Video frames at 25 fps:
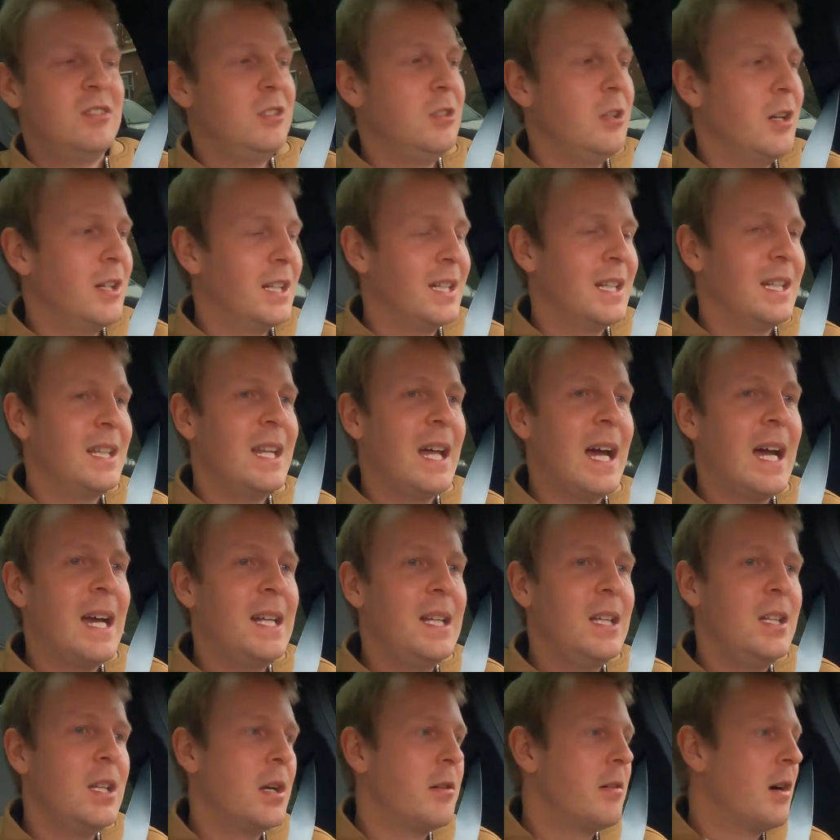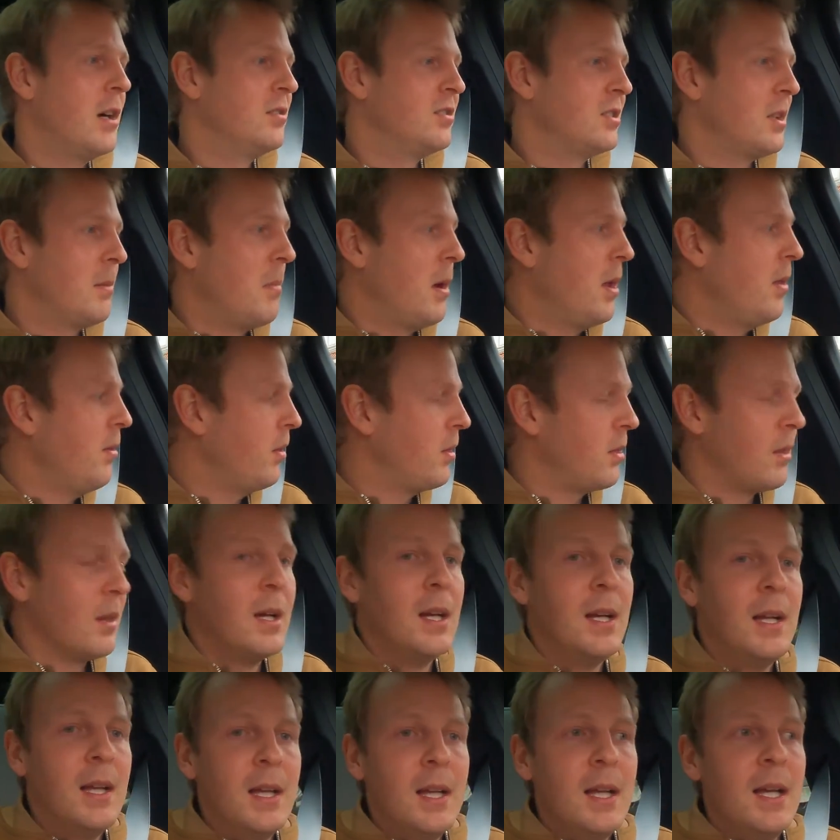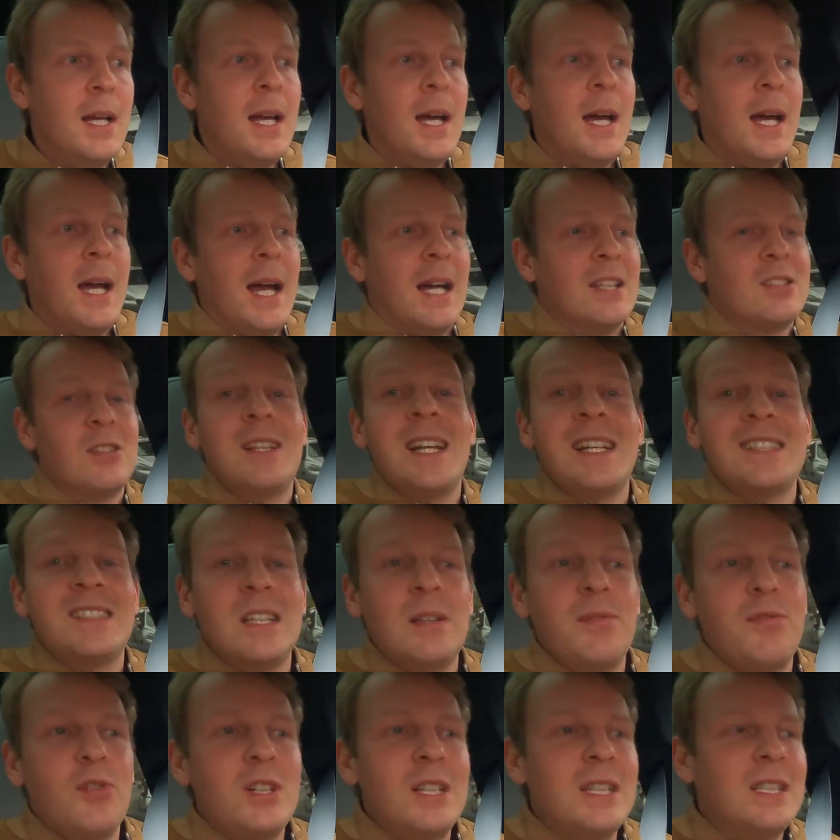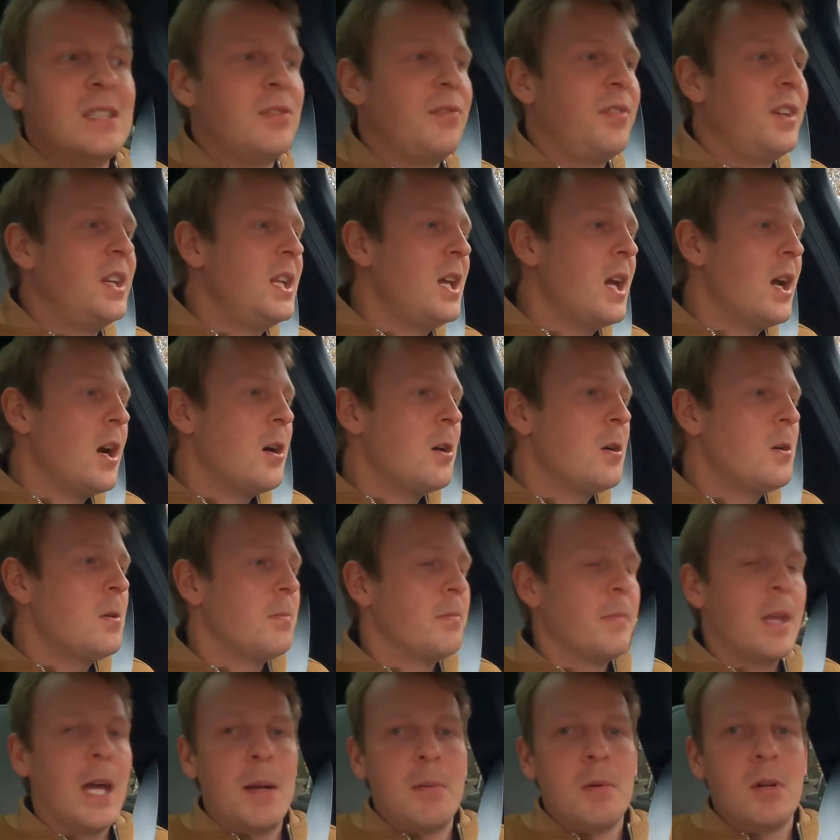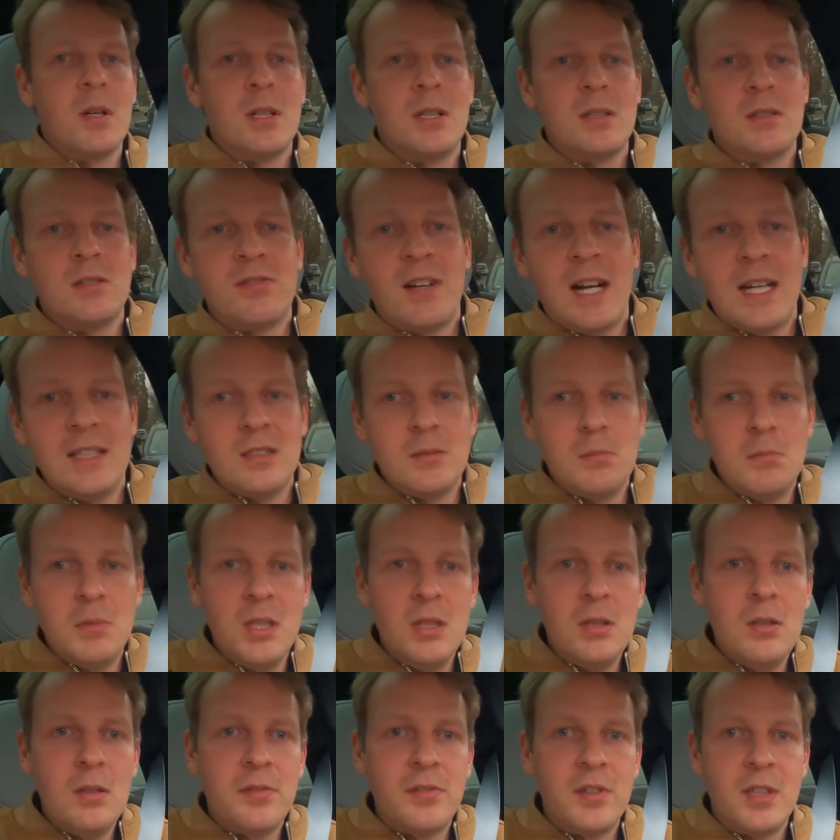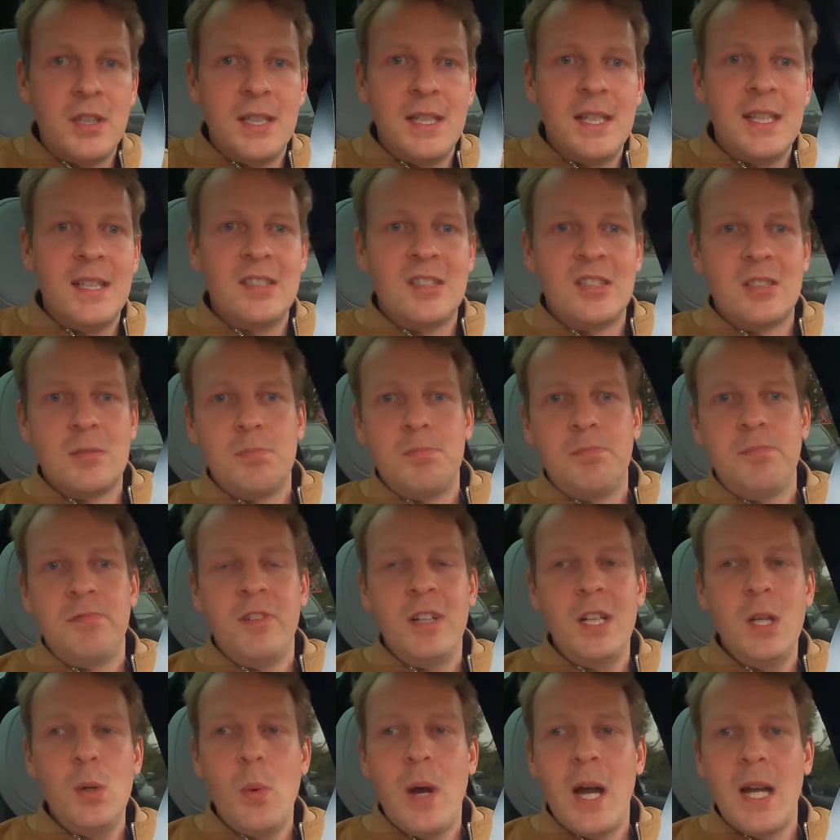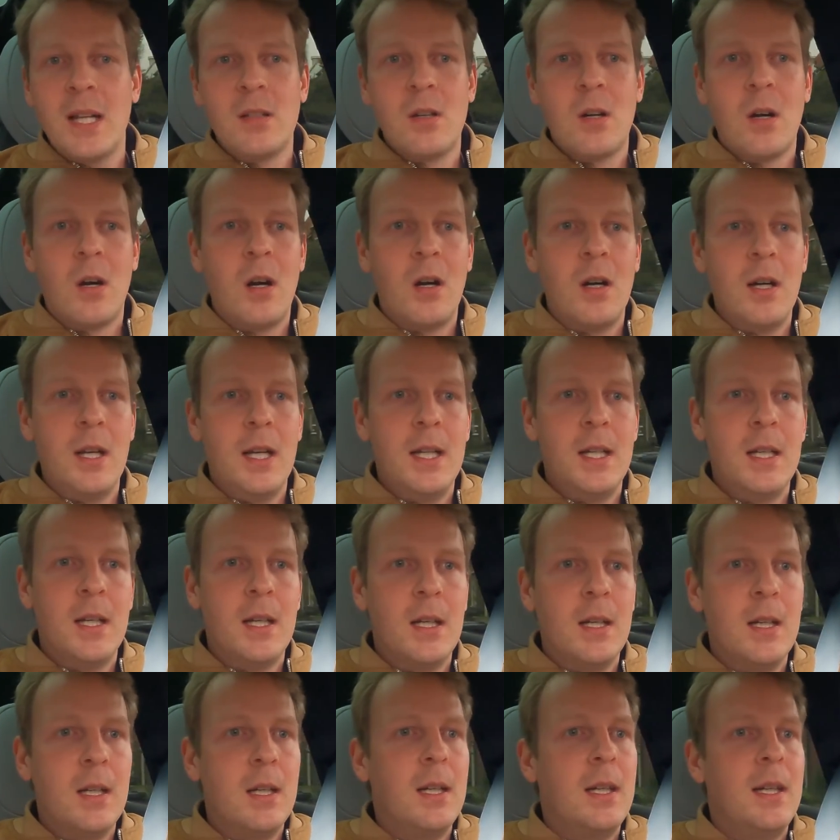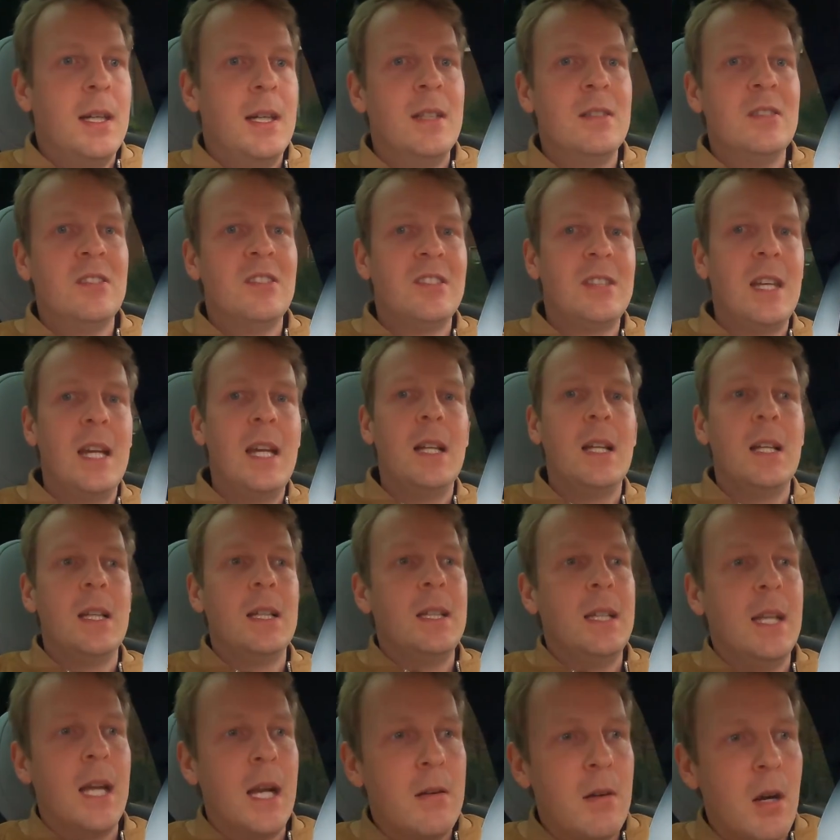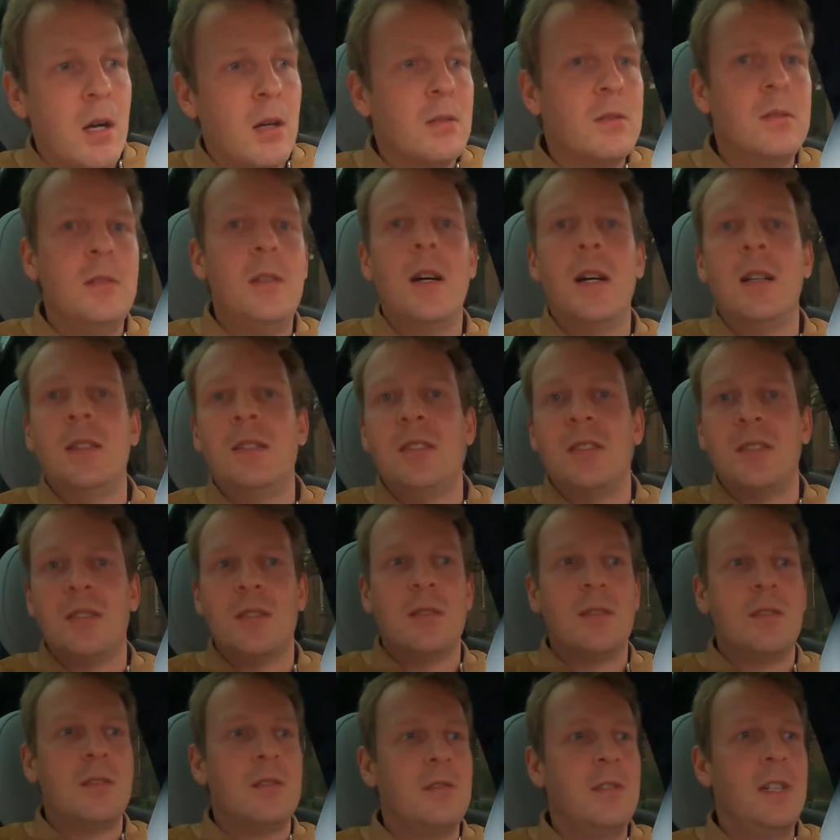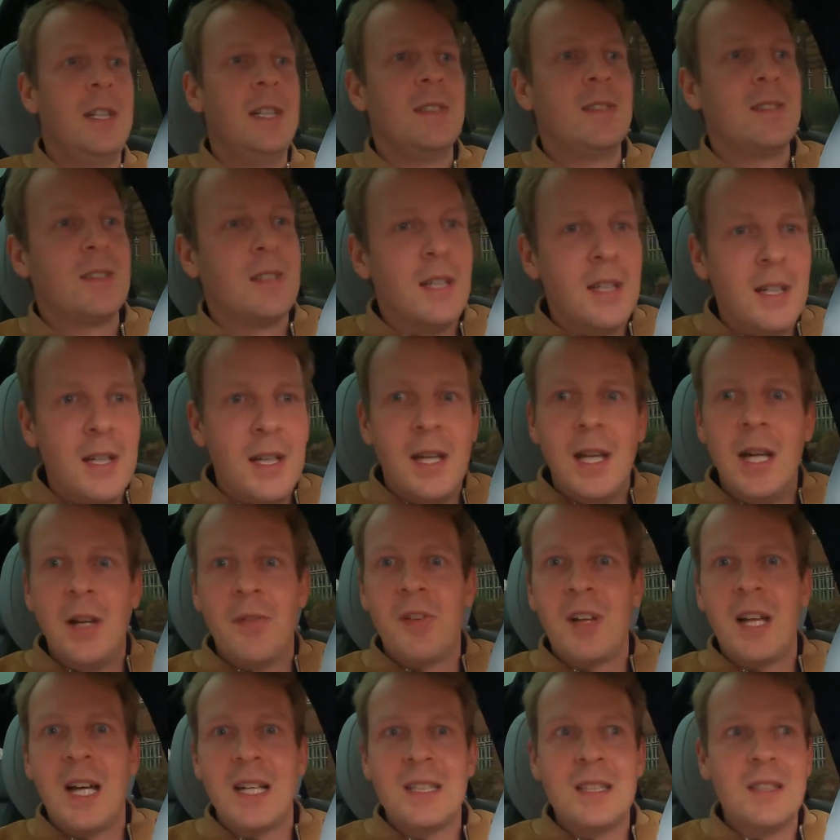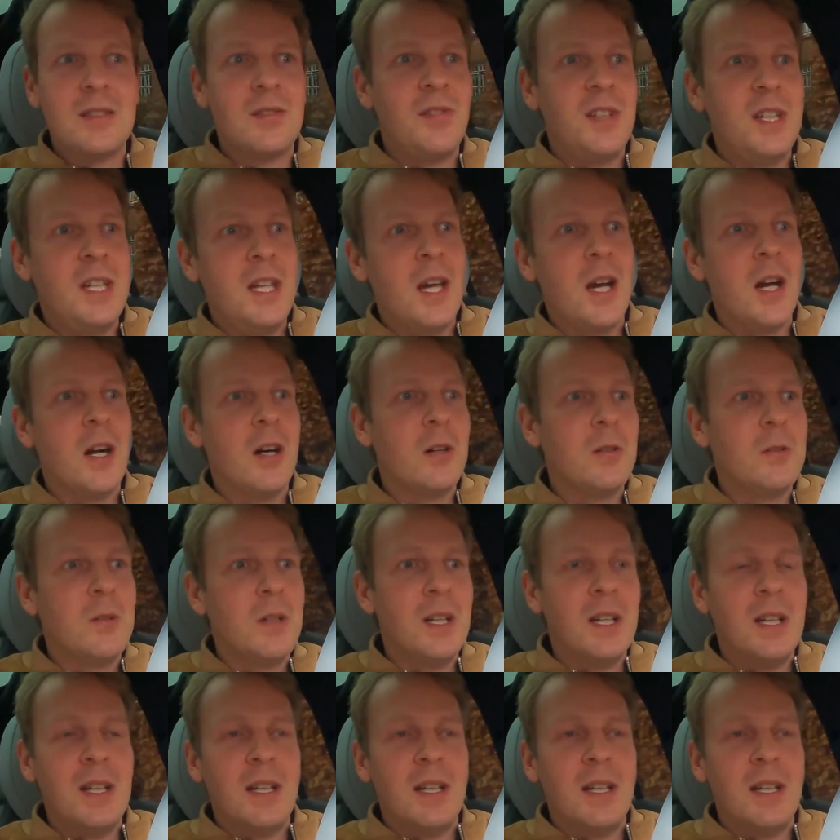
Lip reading: 290 euros a month. And so that's it for this video. I'm gonna try to maneuver this pretty wide car in a insanely narrow Dutch street. If you like this video,